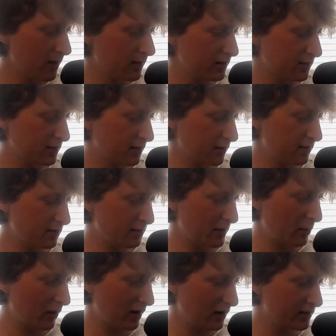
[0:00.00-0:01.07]
Excuse me
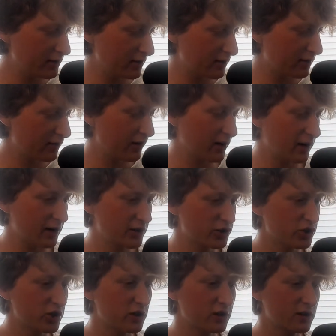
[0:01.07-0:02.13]
while I just fucking
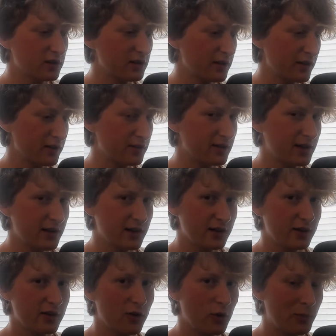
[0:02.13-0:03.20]
chug this tea,
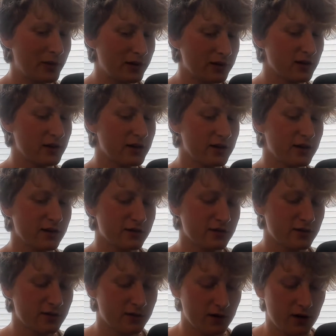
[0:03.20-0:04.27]
hoping that it
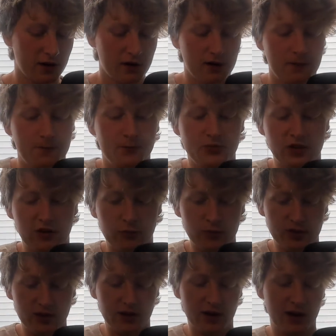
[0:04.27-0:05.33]
doesn't give
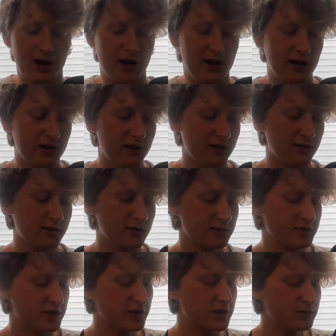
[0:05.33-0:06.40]
me like a headache or some
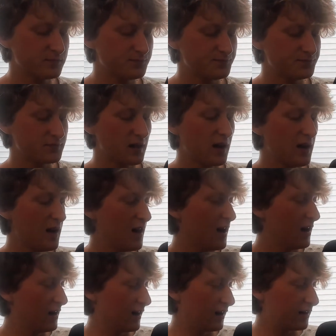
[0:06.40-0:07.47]
shit.
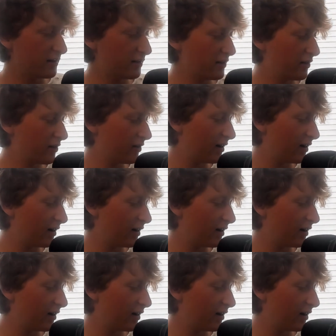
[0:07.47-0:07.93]
I don't know.